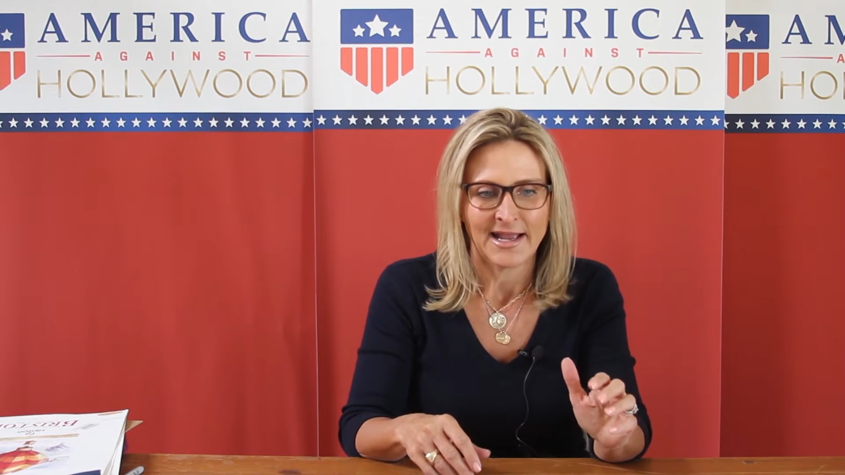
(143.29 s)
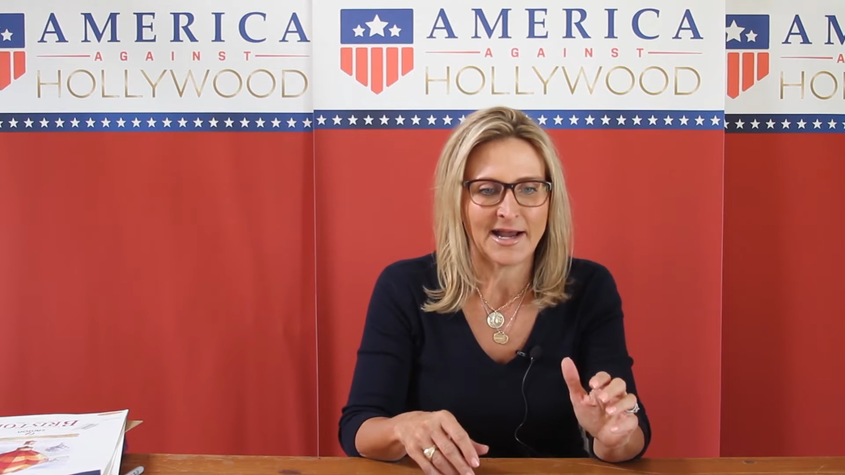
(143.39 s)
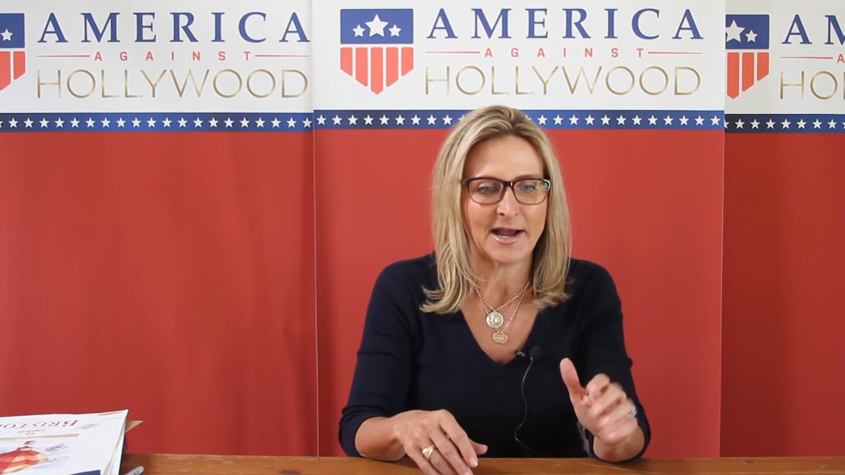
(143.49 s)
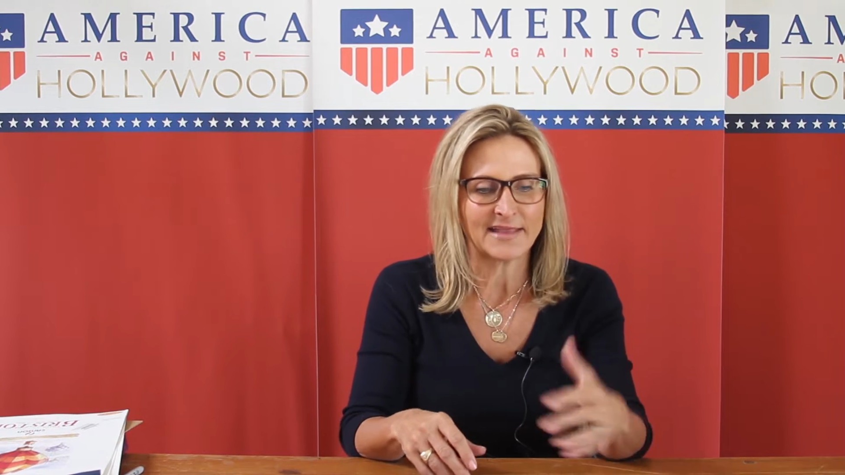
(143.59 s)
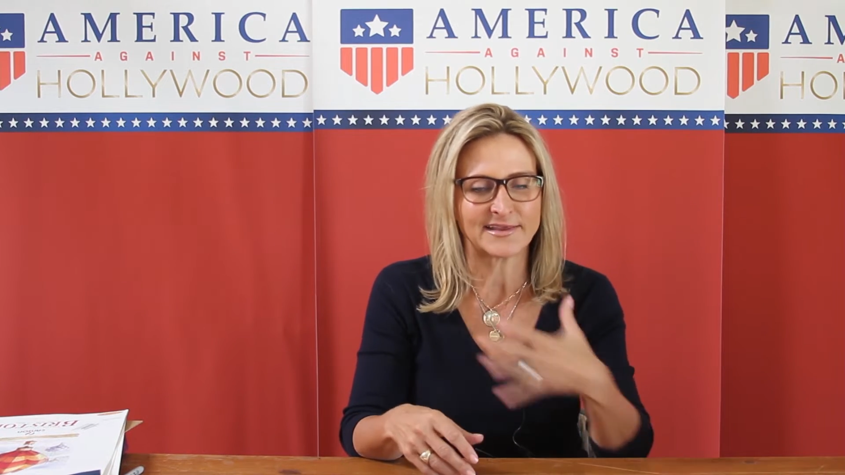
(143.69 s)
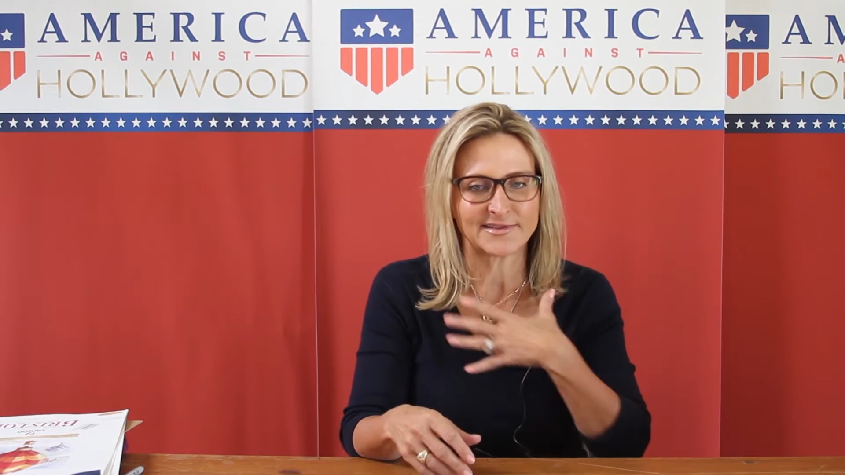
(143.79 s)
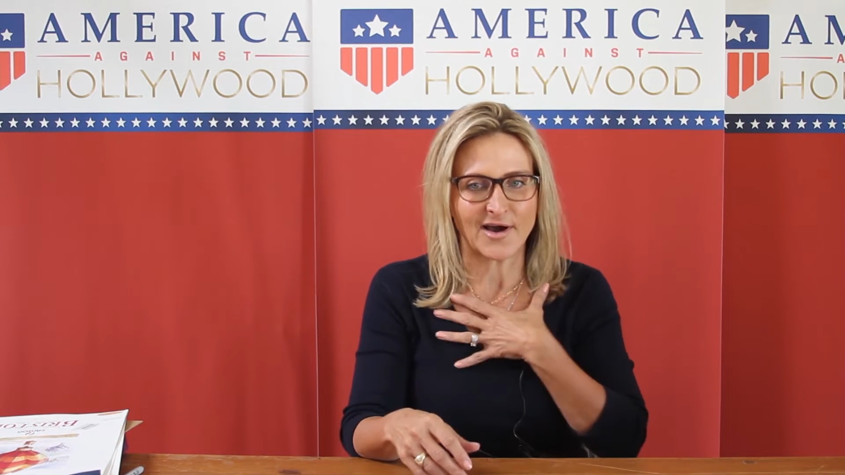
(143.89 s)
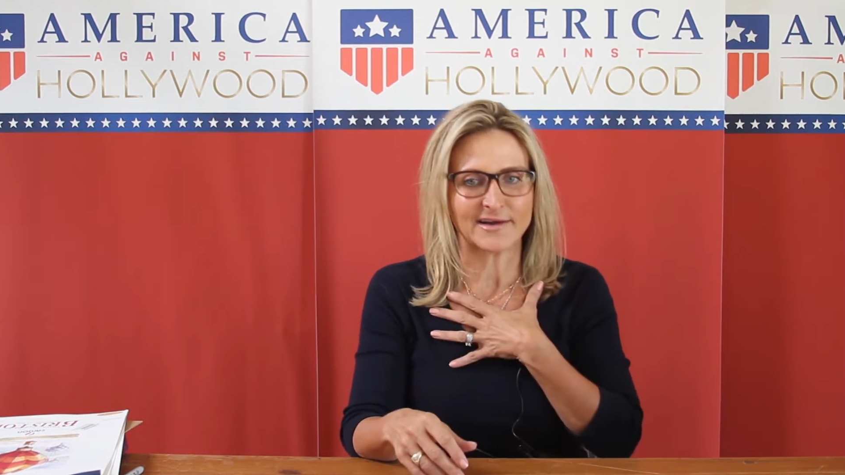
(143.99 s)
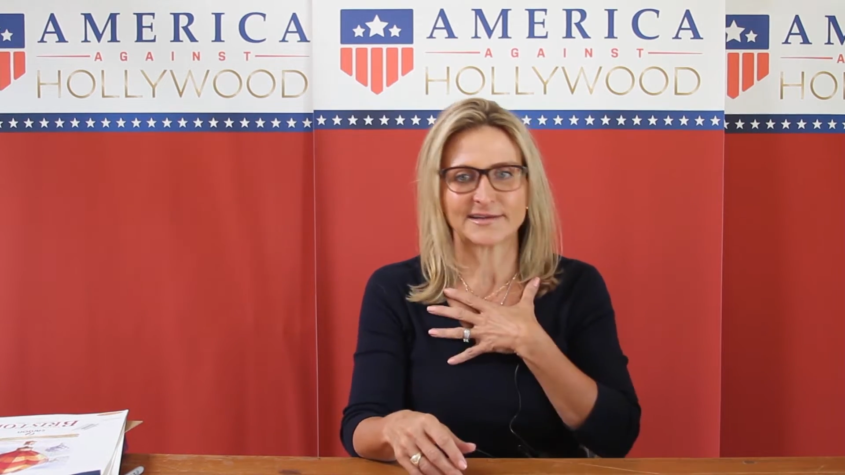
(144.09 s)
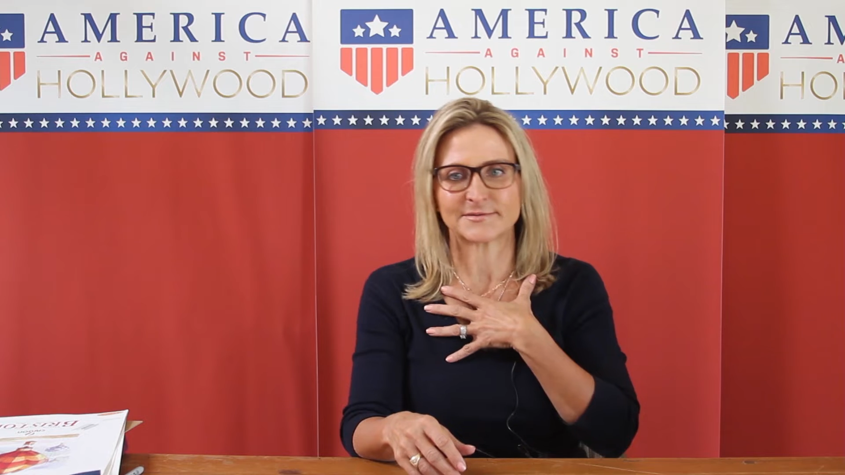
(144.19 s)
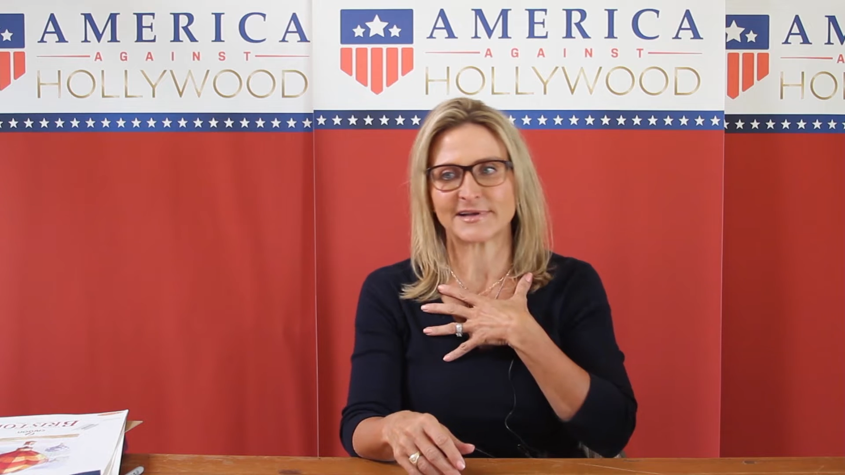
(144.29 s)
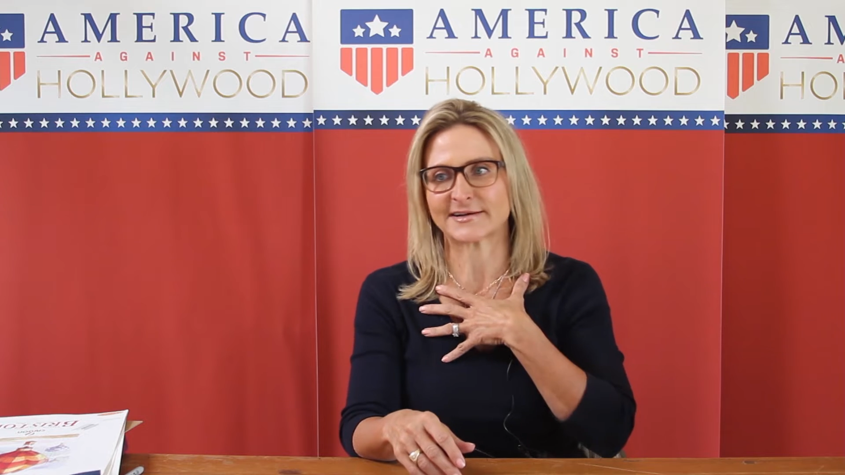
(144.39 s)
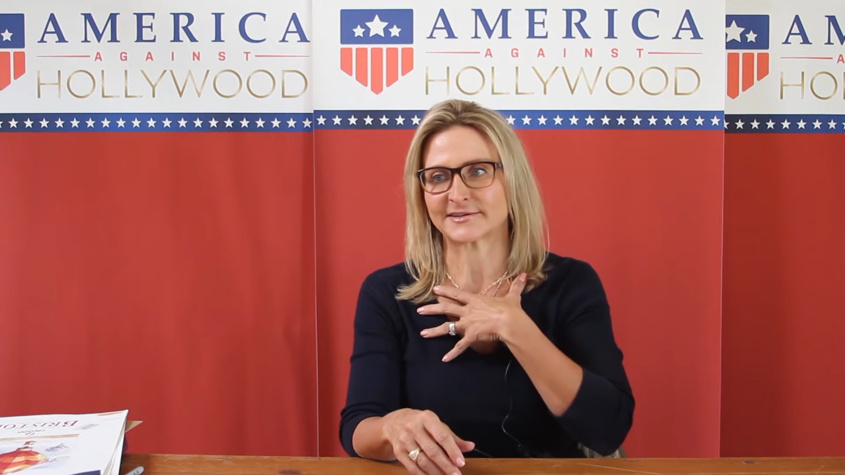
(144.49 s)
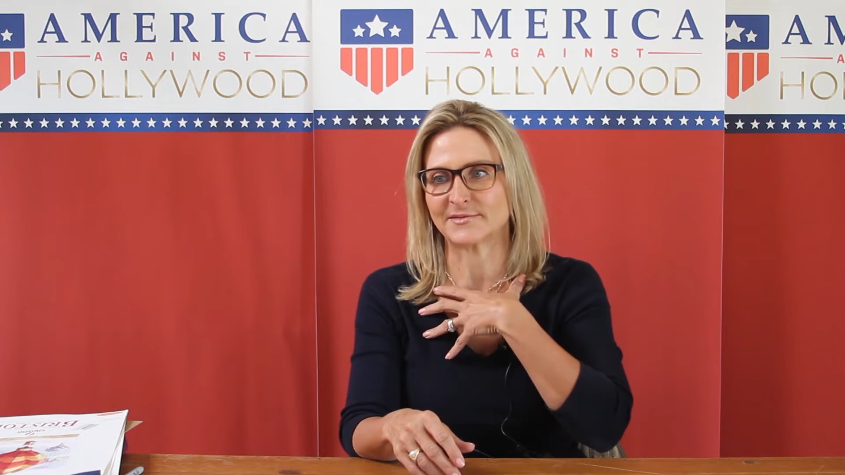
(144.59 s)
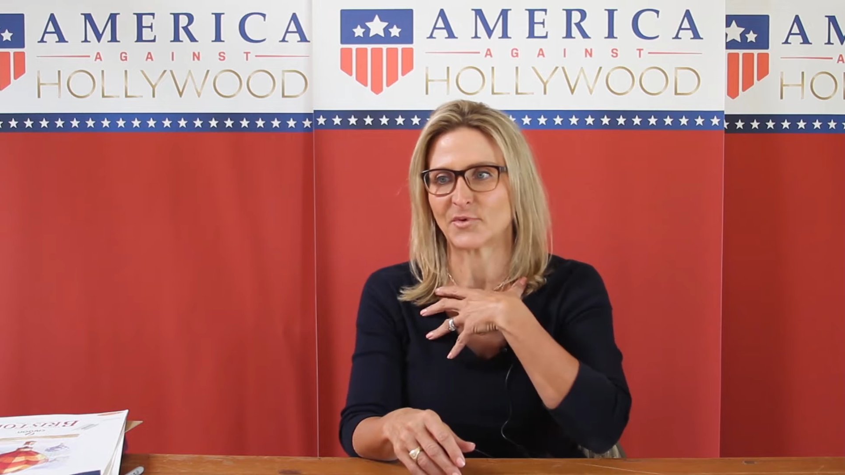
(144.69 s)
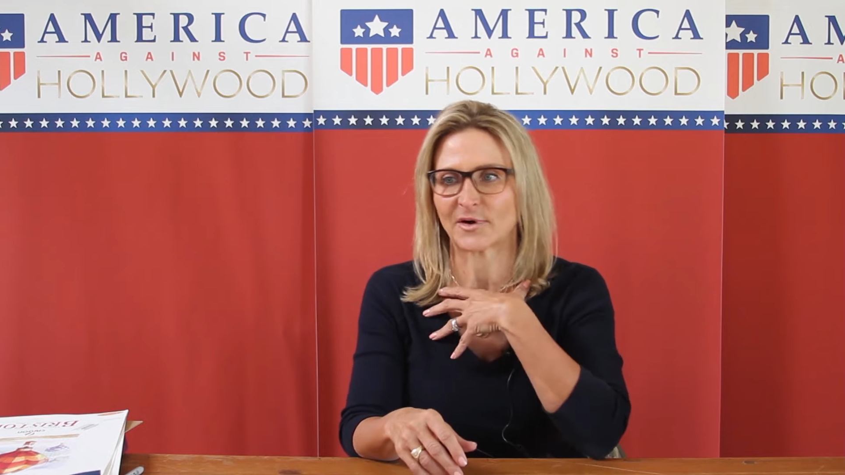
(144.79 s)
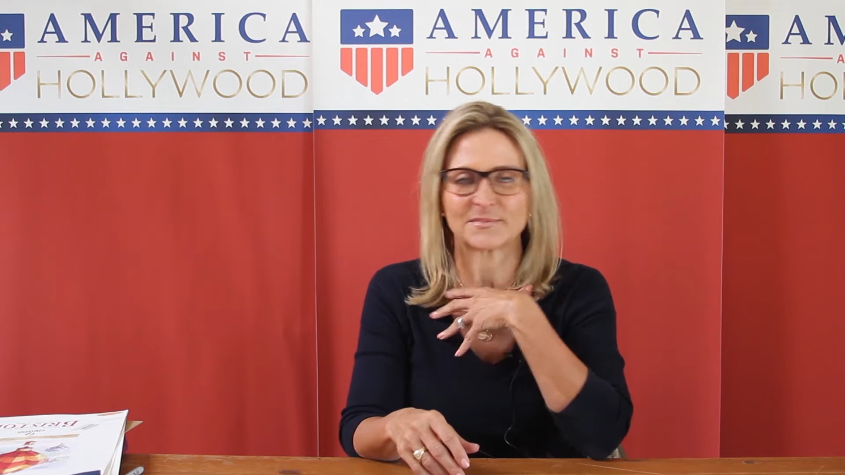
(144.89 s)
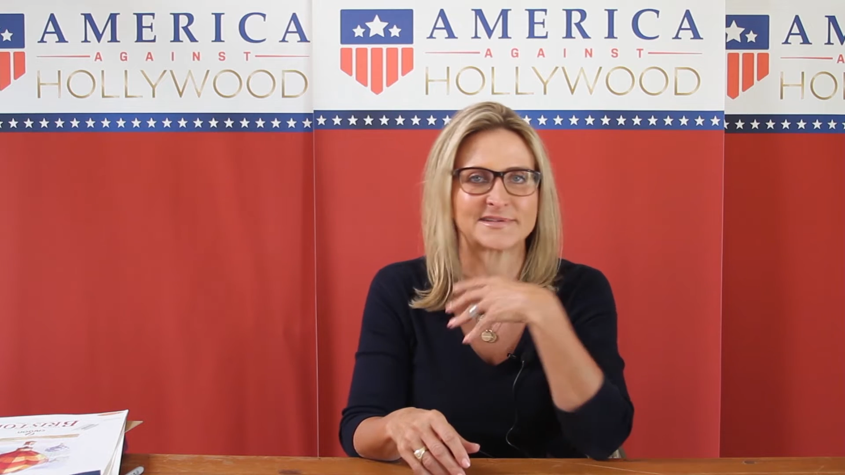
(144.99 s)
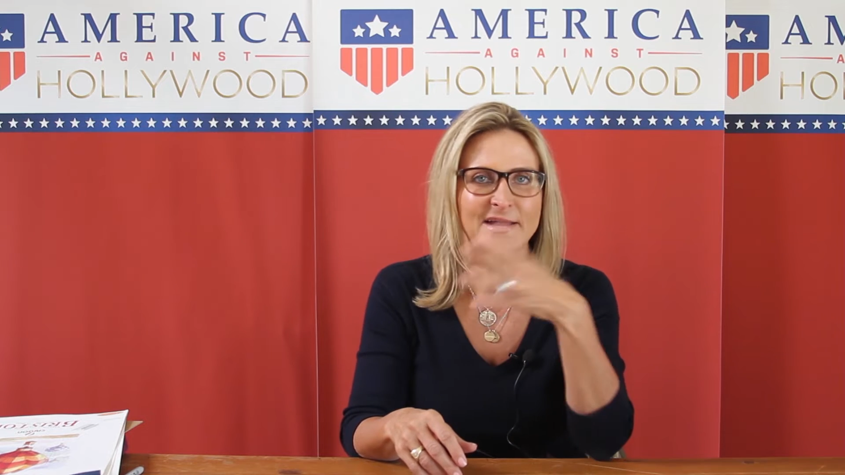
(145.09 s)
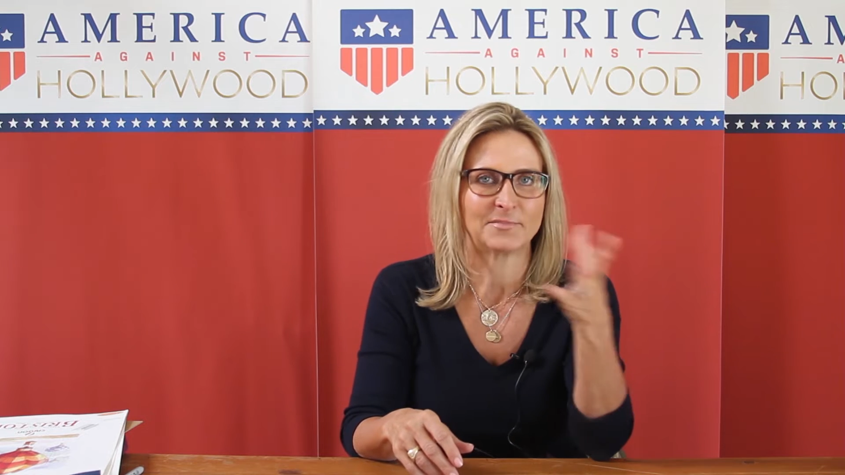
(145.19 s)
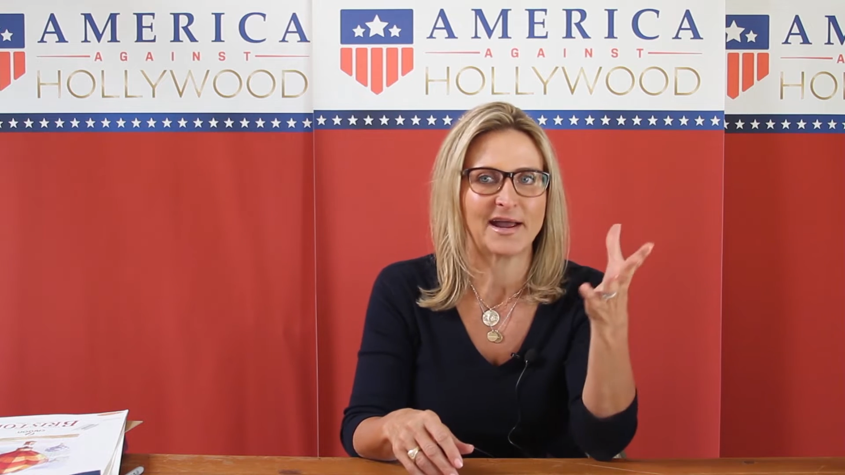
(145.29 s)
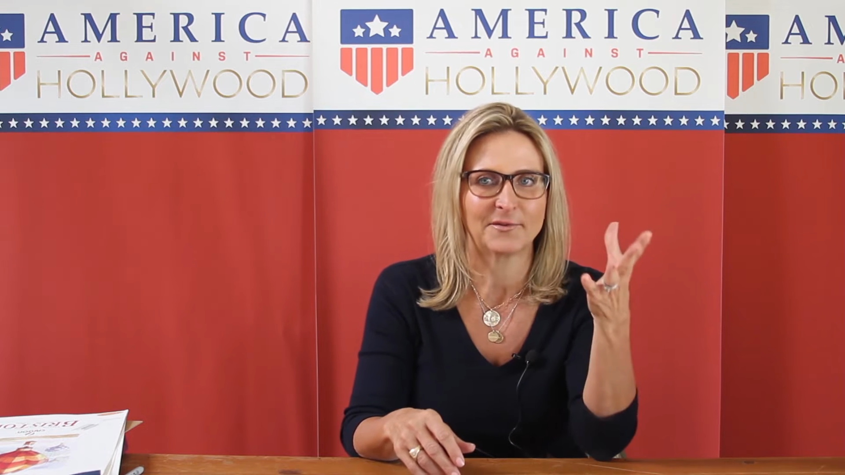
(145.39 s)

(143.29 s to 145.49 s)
I think the audience was actually more upset by